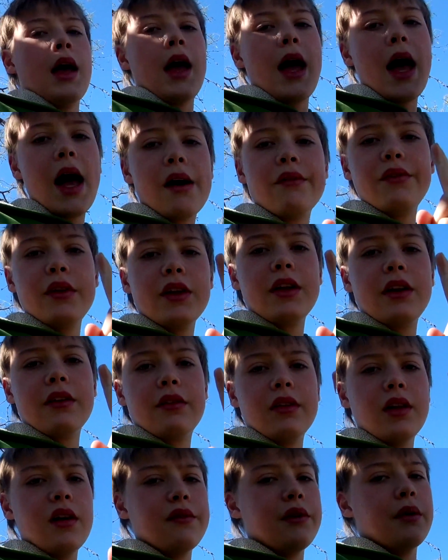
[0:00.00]
Javelinas
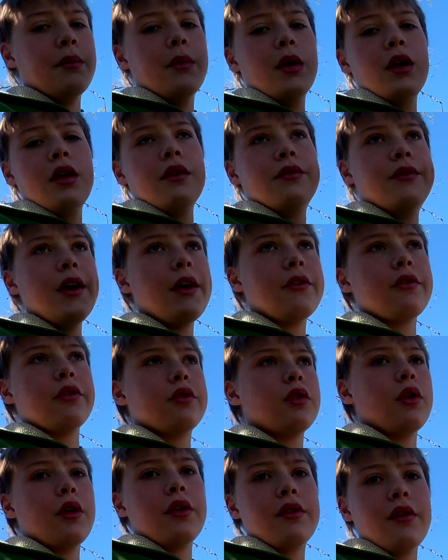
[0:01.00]
love them. Desert
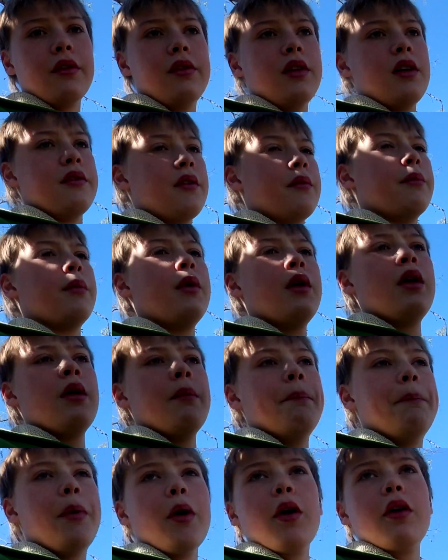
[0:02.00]
tortoises love them.
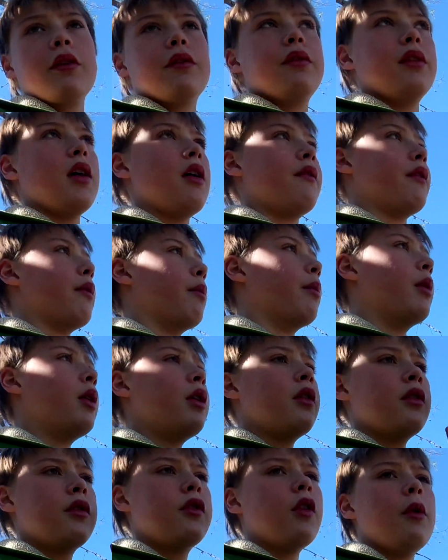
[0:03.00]
Birds love them.
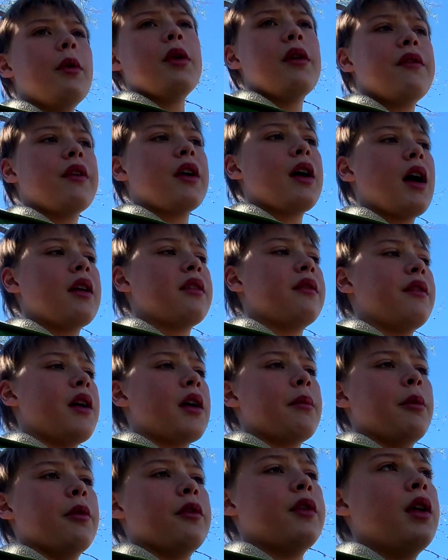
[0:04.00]
So many different kinds of
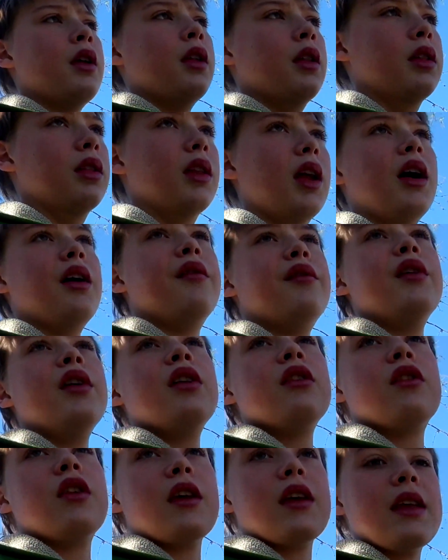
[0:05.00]
animals love
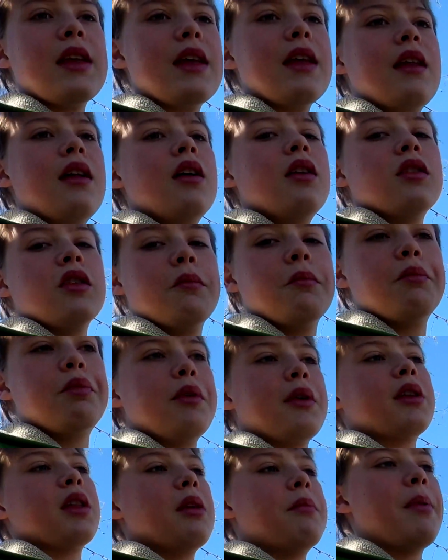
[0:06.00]
to eat the
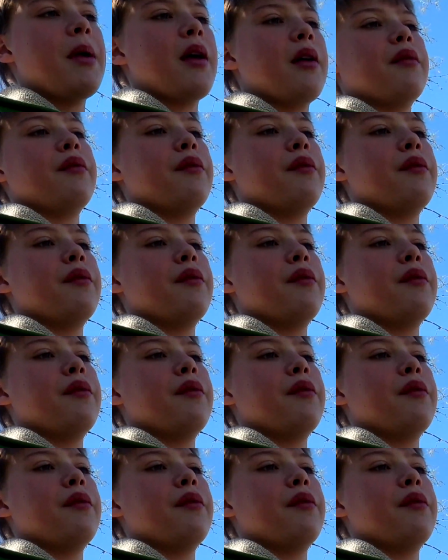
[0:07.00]
prickly pear